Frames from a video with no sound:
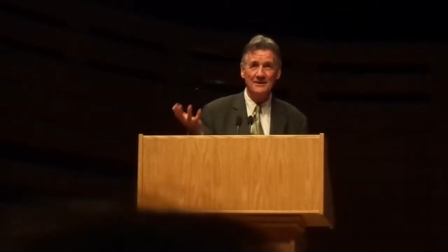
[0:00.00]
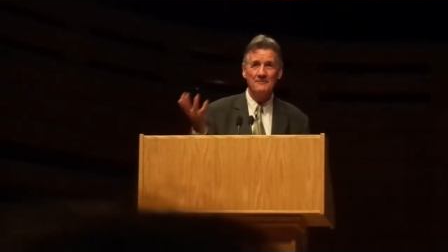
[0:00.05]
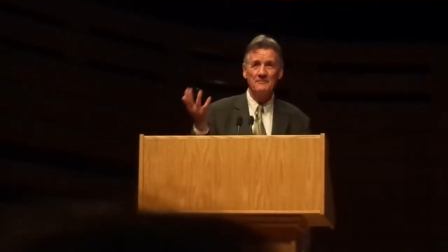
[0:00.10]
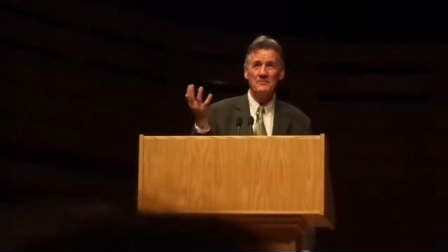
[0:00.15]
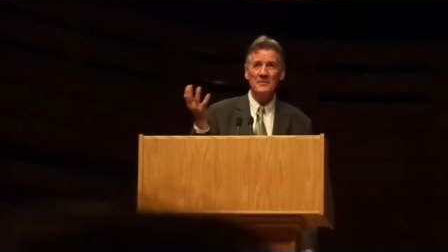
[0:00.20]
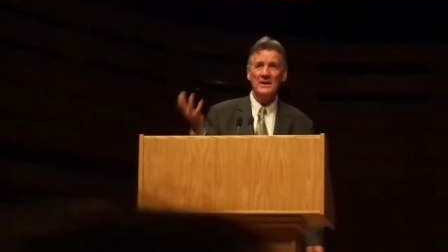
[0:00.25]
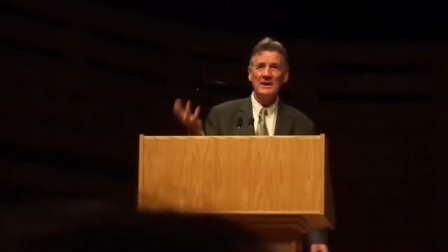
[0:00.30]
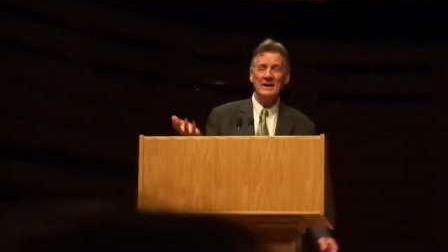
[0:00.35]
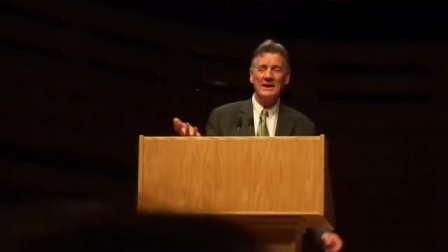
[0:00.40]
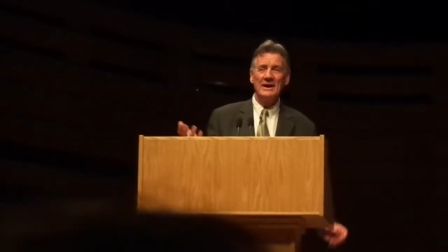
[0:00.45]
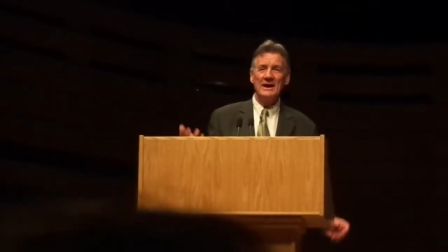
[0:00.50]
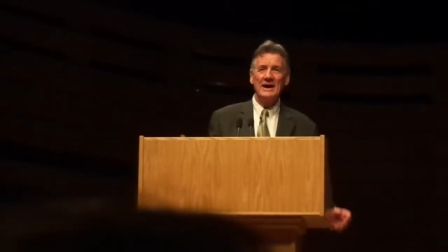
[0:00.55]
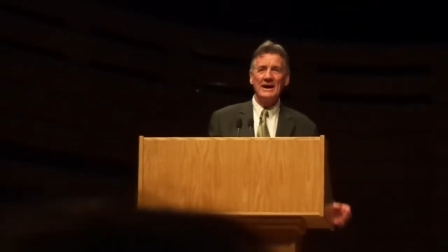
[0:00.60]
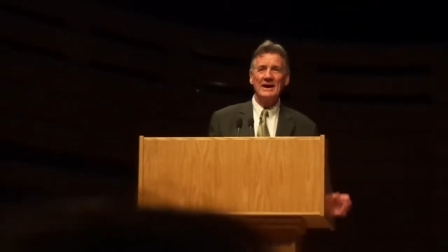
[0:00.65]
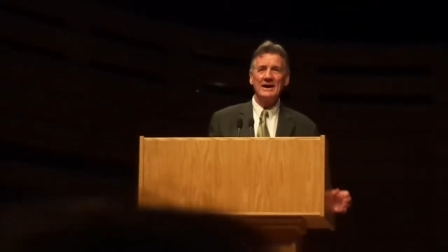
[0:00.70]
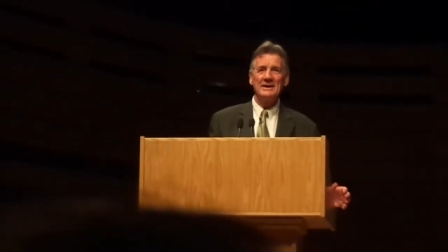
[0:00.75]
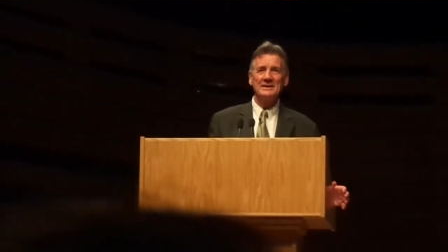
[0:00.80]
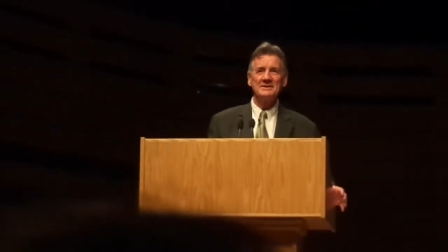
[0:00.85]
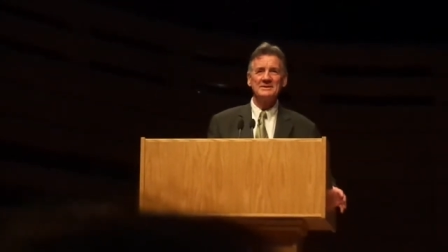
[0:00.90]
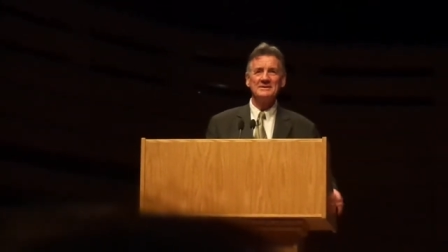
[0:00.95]

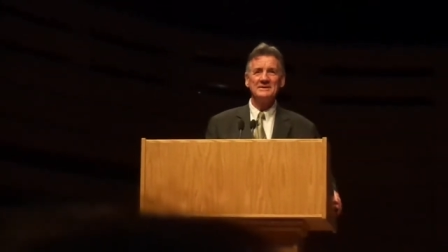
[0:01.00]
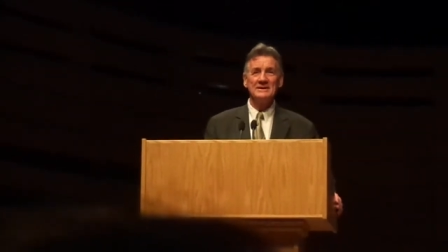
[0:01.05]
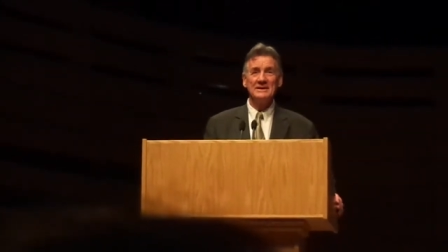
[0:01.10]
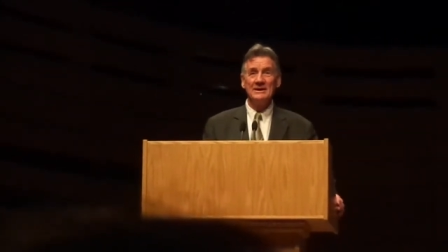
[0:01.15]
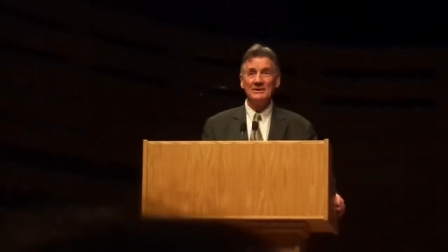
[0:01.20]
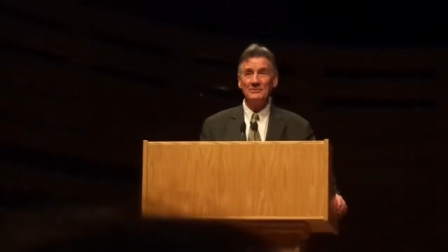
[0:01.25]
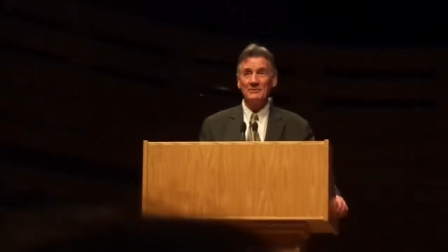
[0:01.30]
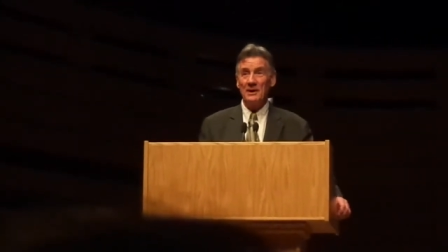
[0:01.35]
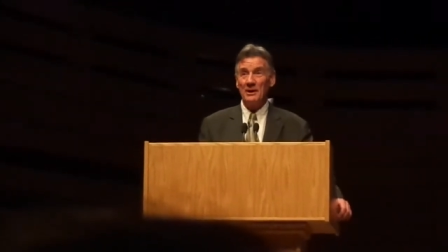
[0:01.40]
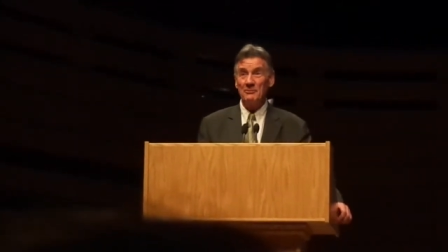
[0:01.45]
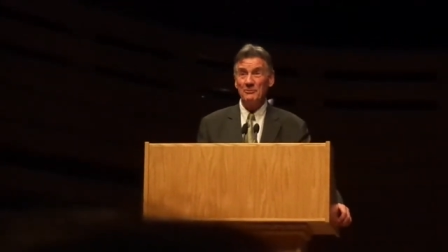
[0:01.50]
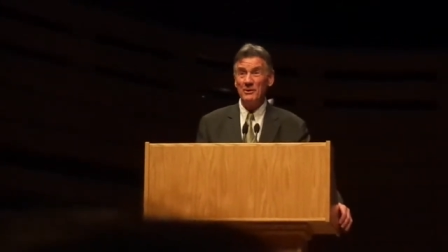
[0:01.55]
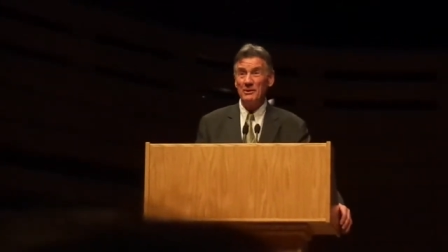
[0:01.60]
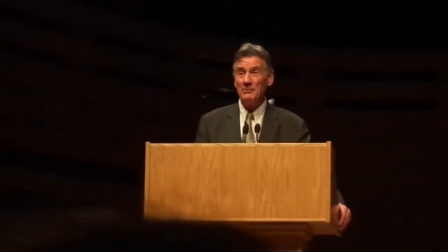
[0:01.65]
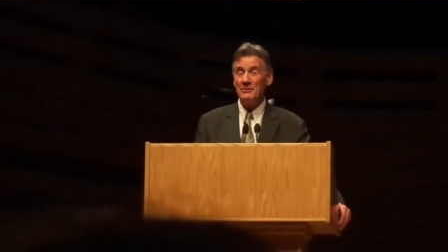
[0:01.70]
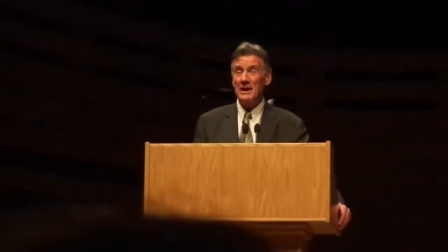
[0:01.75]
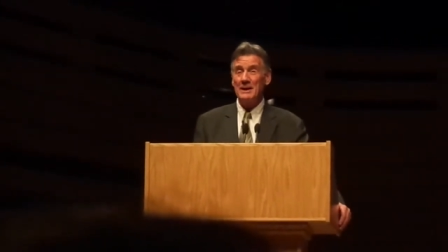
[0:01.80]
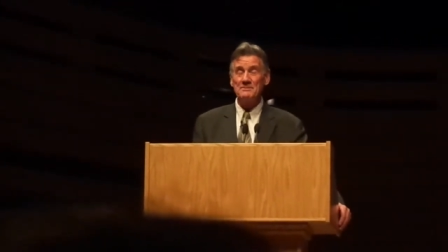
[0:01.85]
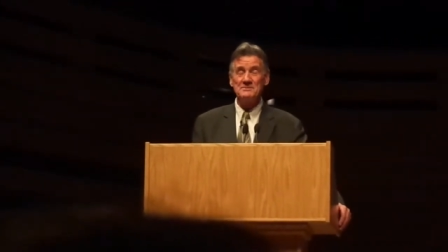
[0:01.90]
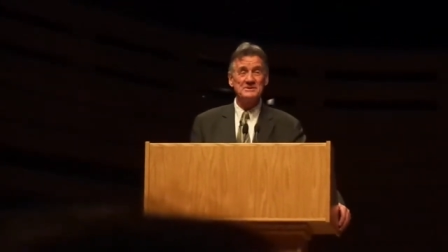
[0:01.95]
And we
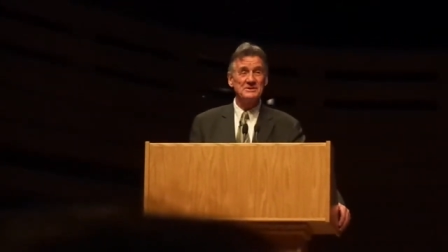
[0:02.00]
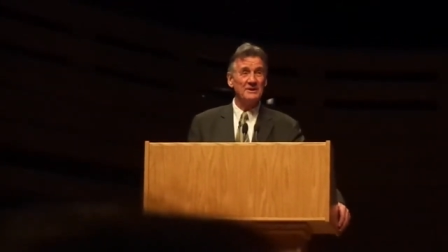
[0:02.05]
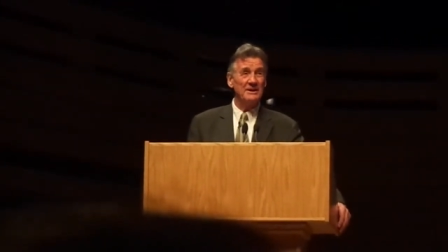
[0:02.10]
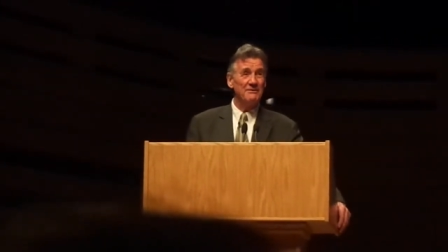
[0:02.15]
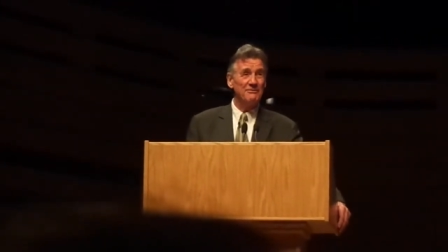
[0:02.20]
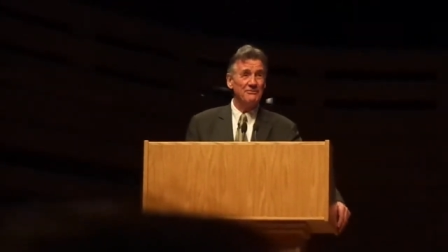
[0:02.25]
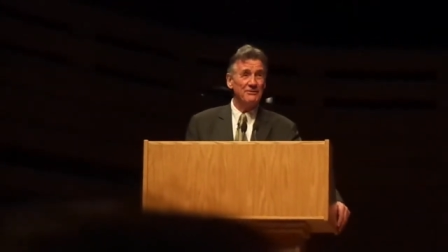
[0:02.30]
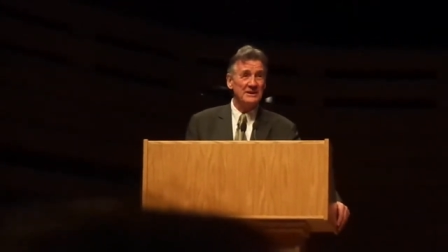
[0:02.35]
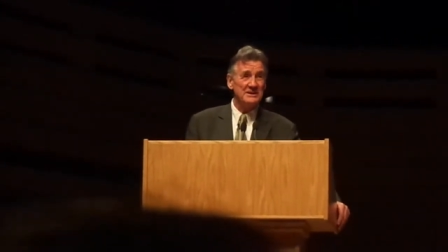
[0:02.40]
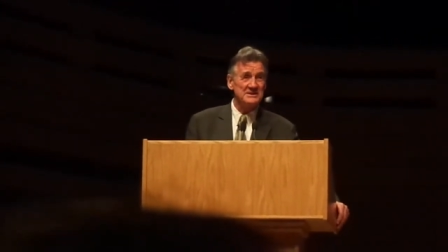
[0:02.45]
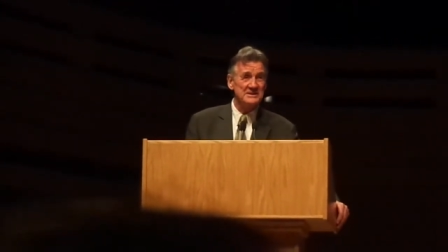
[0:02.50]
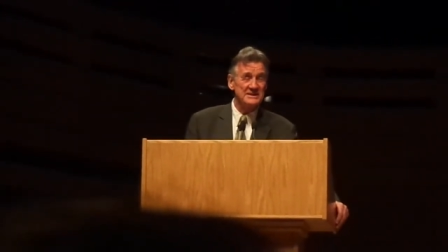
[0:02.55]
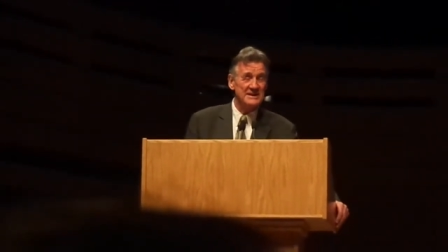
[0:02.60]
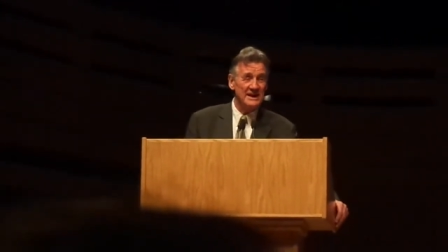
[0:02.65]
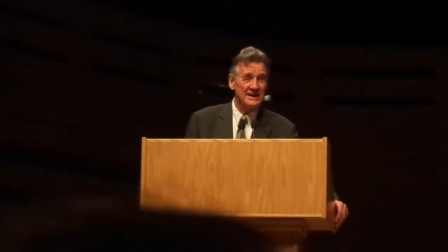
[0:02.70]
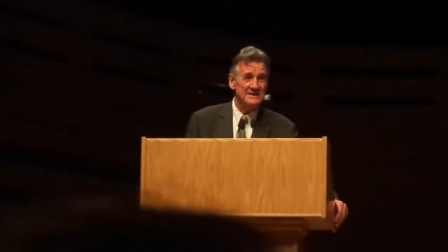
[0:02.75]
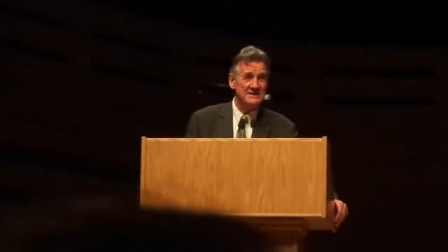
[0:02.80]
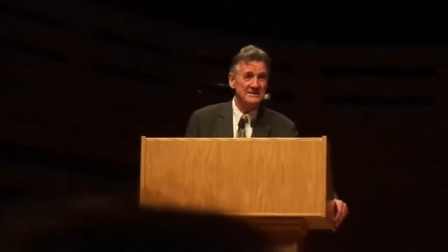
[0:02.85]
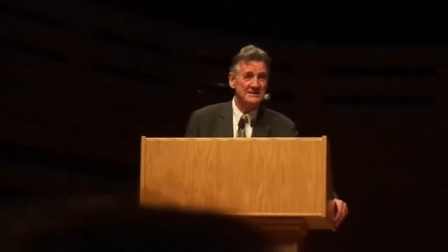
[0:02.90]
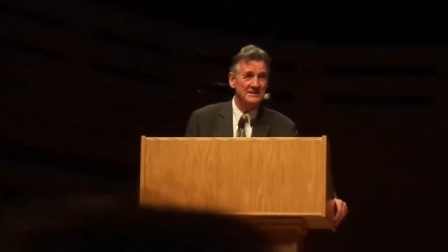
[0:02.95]
were absolutely
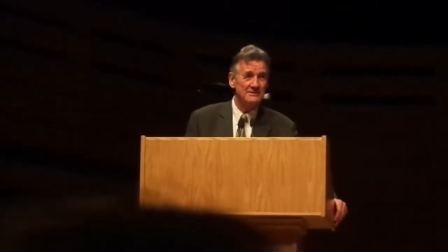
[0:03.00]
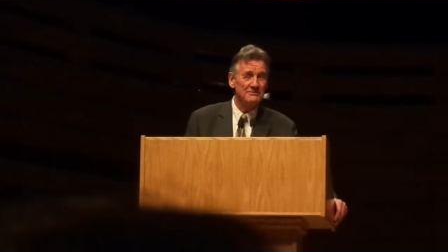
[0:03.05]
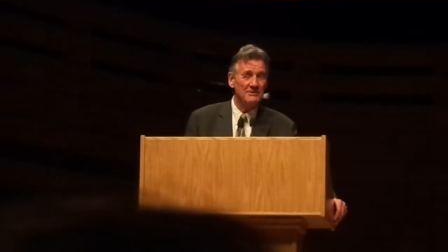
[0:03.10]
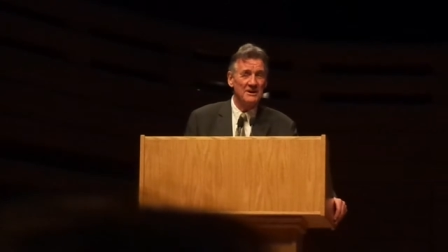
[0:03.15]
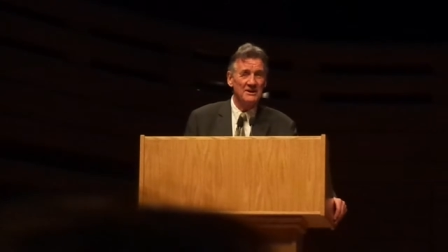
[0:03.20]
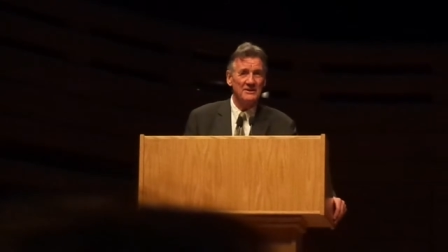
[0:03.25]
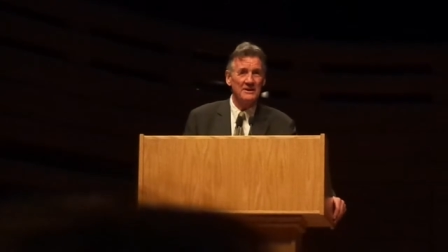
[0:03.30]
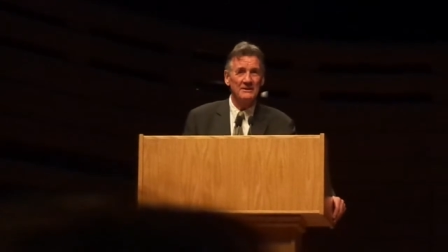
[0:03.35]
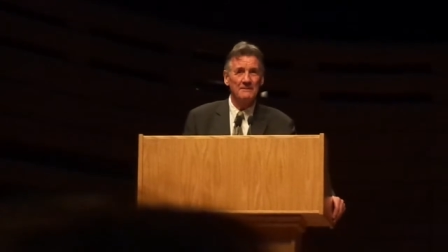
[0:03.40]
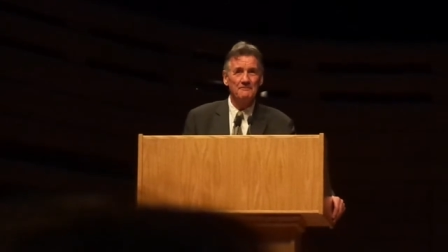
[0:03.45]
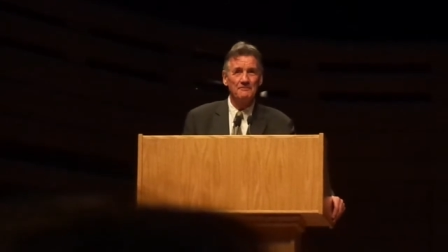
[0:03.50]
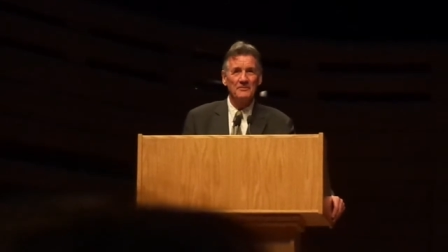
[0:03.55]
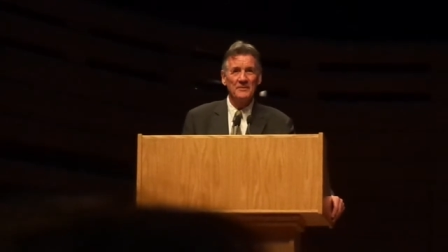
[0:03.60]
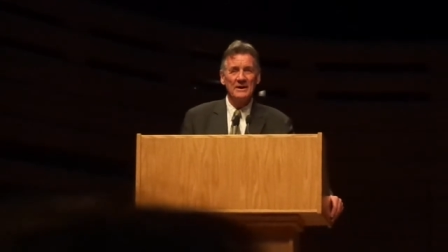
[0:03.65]
fascinated and rather